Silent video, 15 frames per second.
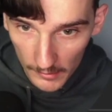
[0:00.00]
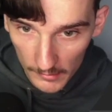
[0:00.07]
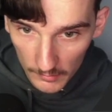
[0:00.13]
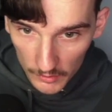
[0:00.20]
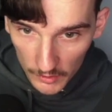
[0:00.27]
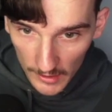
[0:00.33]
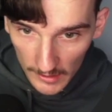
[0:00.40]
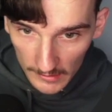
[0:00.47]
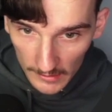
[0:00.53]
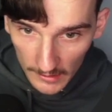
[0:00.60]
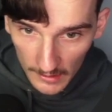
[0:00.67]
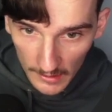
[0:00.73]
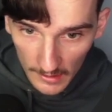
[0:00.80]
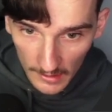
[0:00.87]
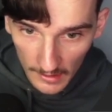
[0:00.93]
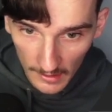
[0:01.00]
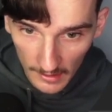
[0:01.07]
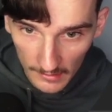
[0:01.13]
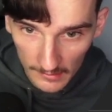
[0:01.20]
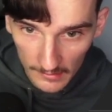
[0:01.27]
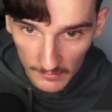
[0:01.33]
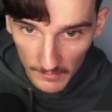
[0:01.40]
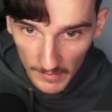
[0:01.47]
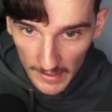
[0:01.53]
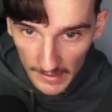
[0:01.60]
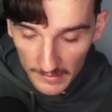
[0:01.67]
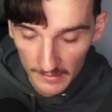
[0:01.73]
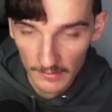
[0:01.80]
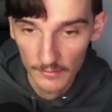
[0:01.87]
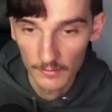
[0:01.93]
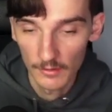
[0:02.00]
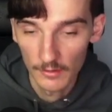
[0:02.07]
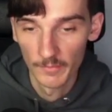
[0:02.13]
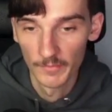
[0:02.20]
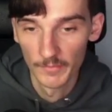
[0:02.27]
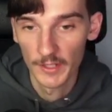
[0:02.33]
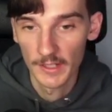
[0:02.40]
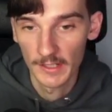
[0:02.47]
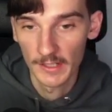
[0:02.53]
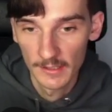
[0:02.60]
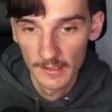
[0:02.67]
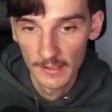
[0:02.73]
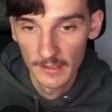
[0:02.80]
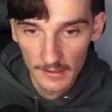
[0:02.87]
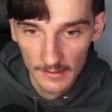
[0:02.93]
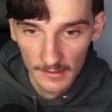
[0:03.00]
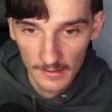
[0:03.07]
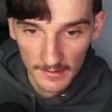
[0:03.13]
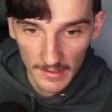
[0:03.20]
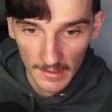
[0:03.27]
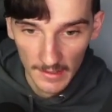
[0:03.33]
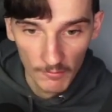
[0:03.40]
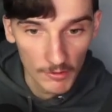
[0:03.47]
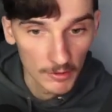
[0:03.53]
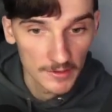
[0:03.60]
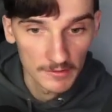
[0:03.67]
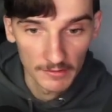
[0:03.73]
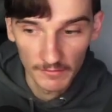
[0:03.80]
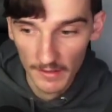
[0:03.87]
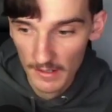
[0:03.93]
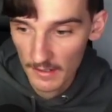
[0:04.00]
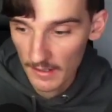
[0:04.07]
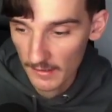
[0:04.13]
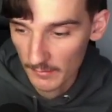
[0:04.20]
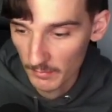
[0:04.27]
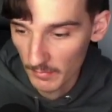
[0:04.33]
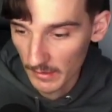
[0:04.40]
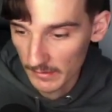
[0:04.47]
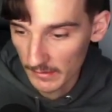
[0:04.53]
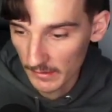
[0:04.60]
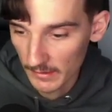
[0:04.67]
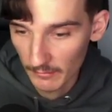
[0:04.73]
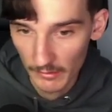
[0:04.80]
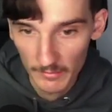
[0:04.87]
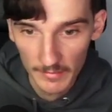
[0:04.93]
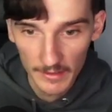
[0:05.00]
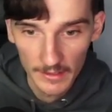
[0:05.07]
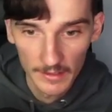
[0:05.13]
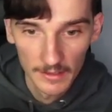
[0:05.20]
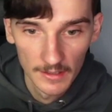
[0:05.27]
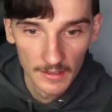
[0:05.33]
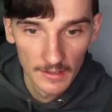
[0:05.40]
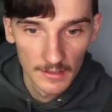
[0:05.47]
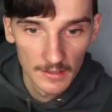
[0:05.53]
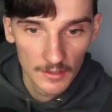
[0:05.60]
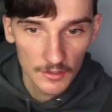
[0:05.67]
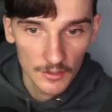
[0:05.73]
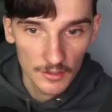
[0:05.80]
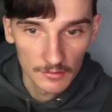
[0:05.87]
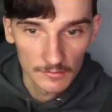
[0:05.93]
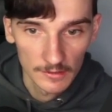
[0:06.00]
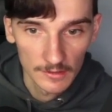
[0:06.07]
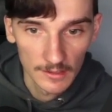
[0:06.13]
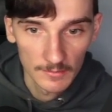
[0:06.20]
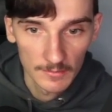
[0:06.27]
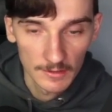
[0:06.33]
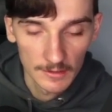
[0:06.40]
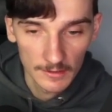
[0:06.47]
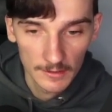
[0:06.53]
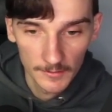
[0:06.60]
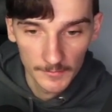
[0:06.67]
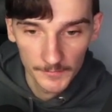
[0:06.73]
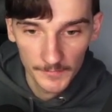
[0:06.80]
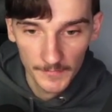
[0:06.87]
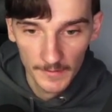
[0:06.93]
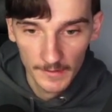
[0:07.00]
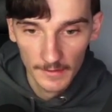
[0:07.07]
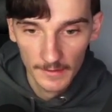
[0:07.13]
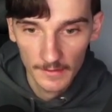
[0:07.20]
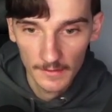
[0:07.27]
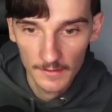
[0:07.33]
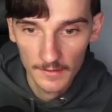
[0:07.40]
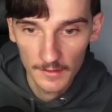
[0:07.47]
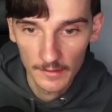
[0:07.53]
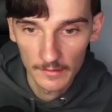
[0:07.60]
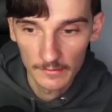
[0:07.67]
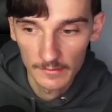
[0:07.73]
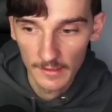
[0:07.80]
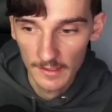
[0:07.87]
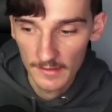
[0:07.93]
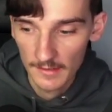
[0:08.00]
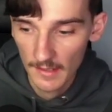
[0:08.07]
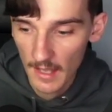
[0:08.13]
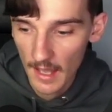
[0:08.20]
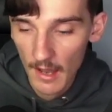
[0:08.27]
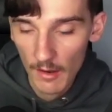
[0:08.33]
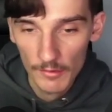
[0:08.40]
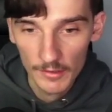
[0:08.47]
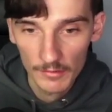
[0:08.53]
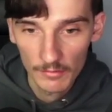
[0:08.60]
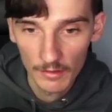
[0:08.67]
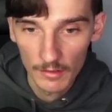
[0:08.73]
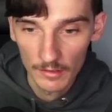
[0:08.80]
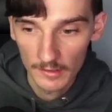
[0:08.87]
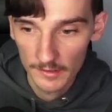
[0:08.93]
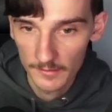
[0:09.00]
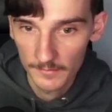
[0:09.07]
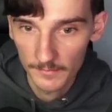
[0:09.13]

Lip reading: object, and it makes a new object. The same works with arrays, but it will be shown in a minute. So that's how it works.